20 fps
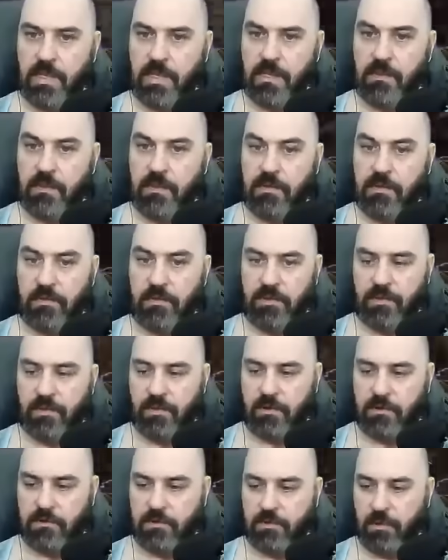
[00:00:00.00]
The only thing
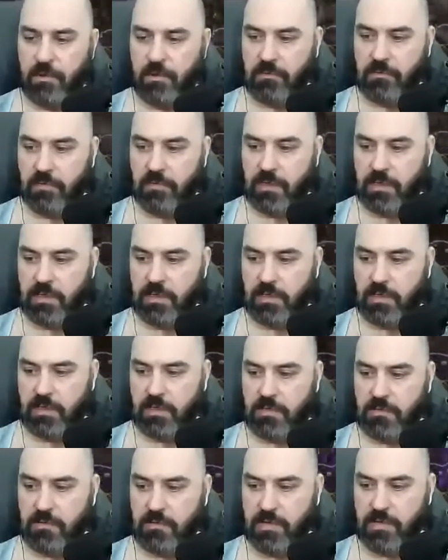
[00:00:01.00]
you're doing really
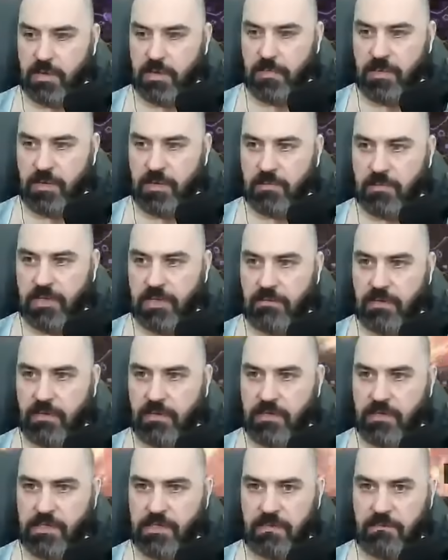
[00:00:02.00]
is you're keeping Blood
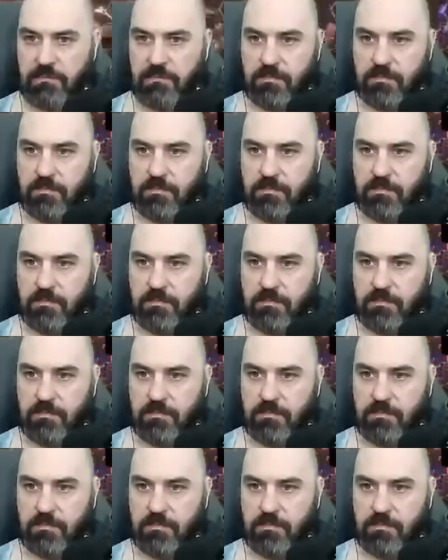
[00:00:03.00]
Rage up